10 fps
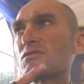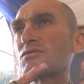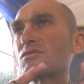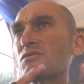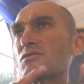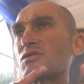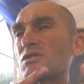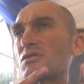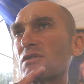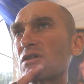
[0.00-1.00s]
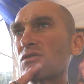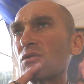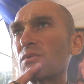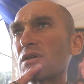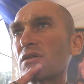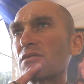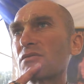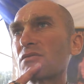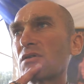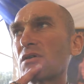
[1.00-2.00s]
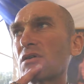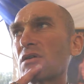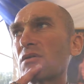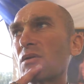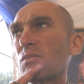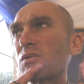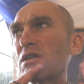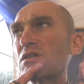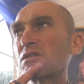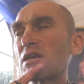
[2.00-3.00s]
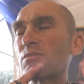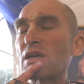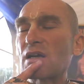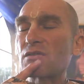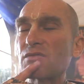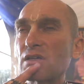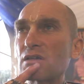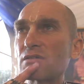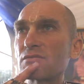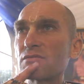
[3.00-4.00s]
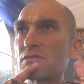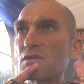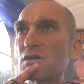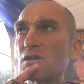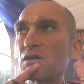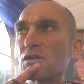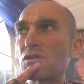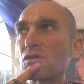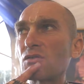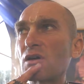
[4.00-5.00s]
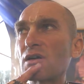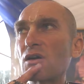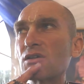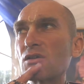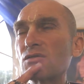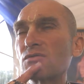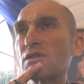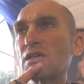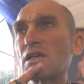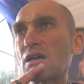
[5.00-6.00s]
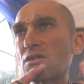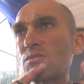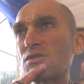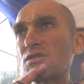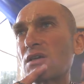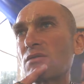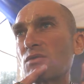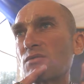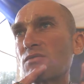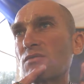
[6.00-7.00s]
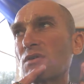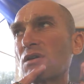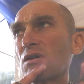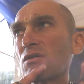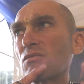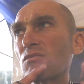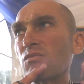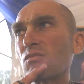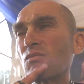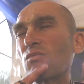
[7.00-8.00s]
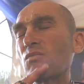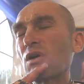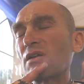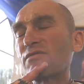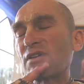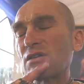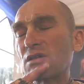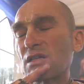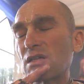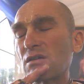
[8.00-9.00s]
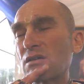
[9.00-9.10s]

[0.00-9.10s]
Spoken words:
to Sri Radha Gopinath, please get me out of here. I don't agree 100% with what I feel here.